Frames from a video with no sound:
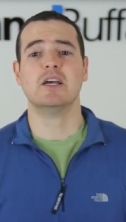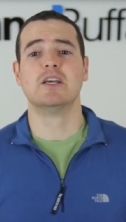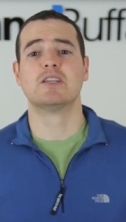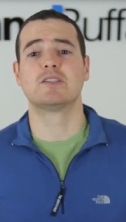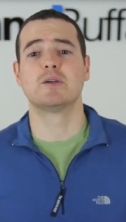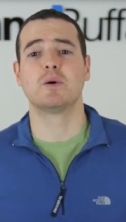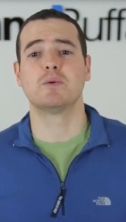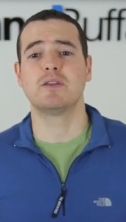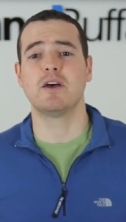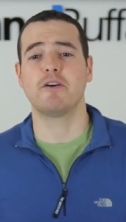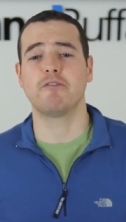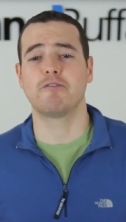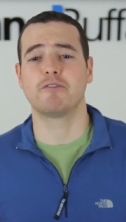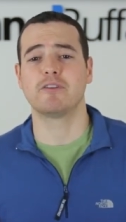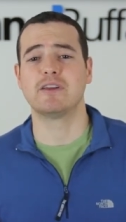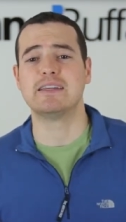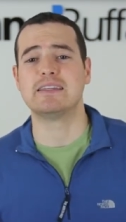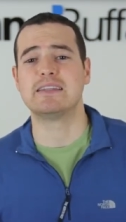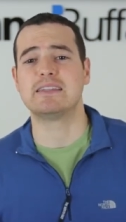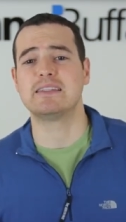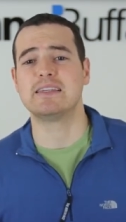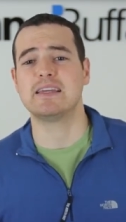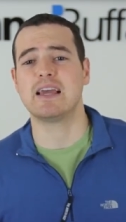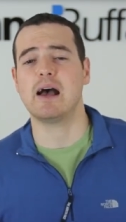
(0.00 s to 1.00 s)
So definitely
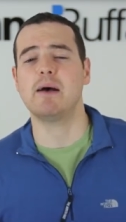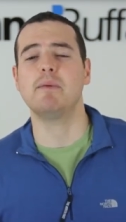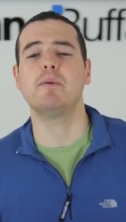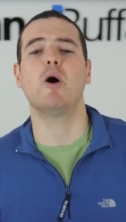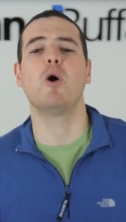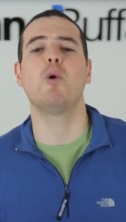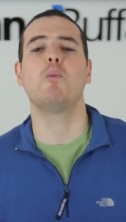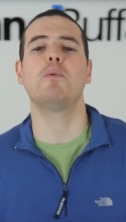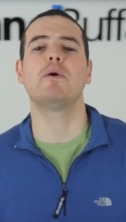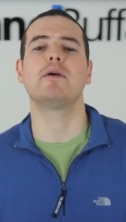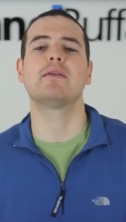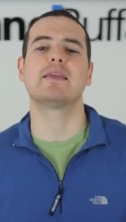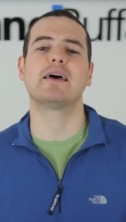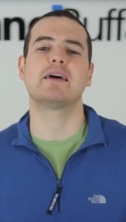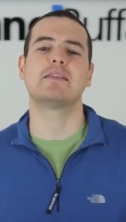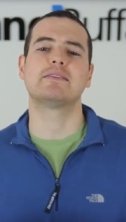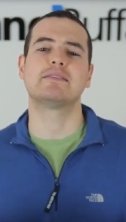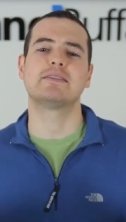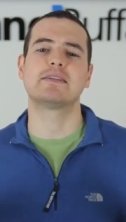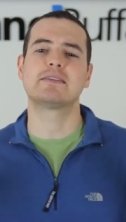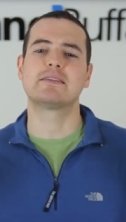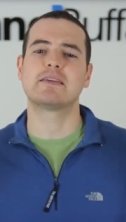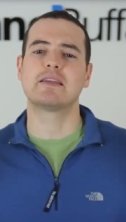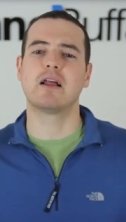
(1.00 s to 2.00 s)
see, I'm hoping that
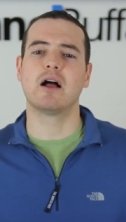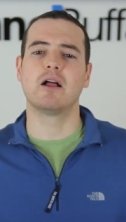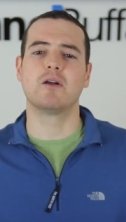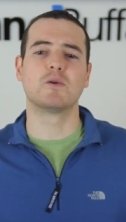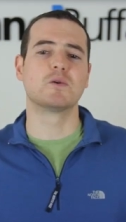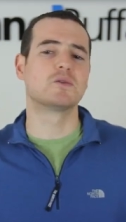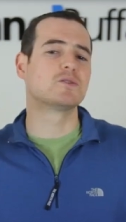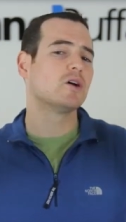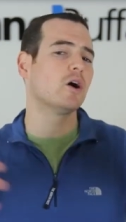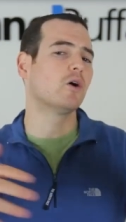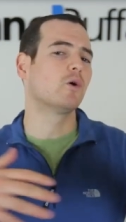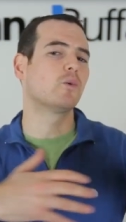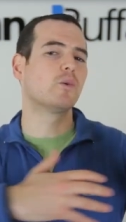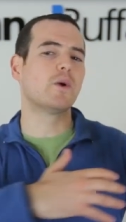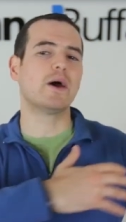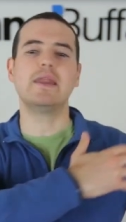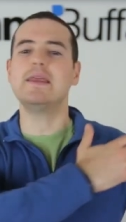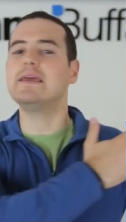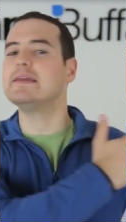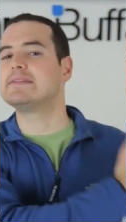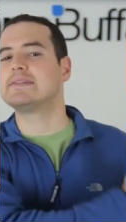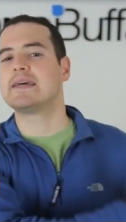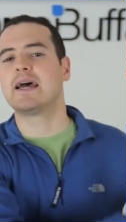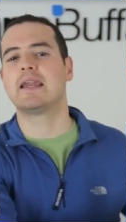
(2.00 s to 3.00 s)
$60 is
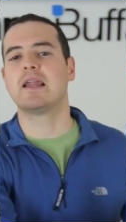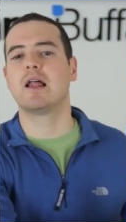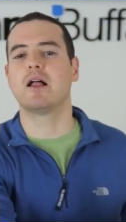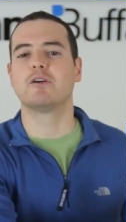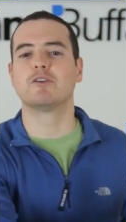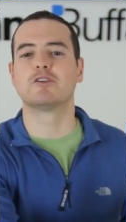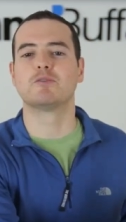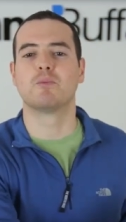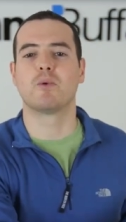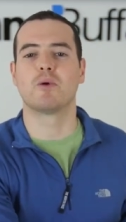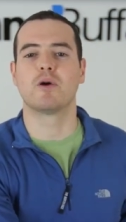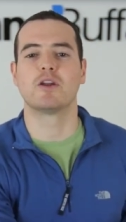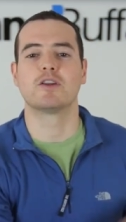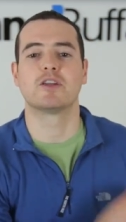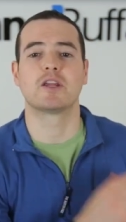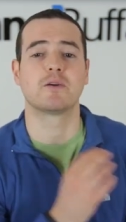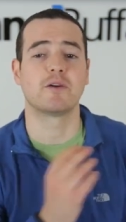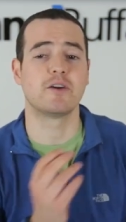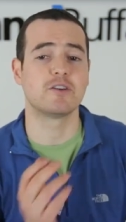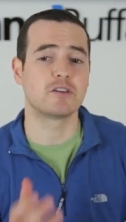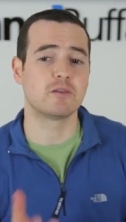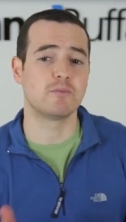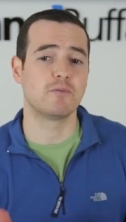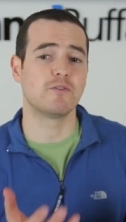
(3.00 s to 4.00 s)
already $10 more
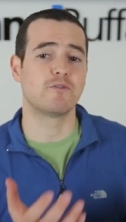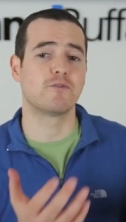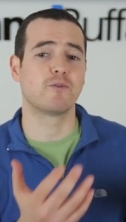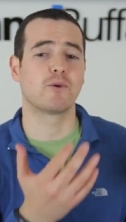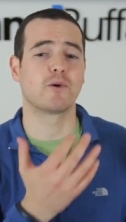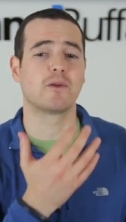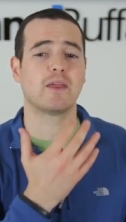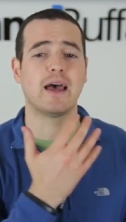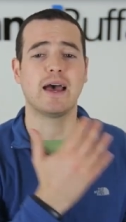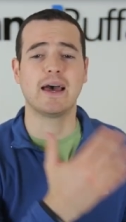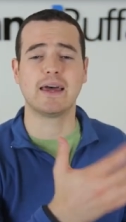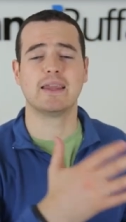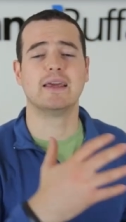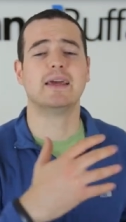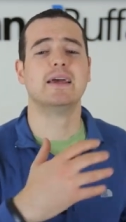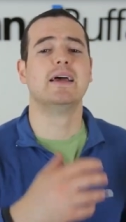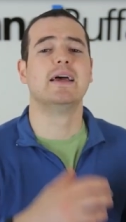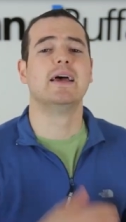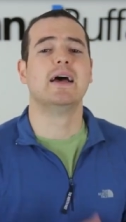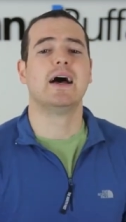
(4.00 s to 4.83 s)
generation before that.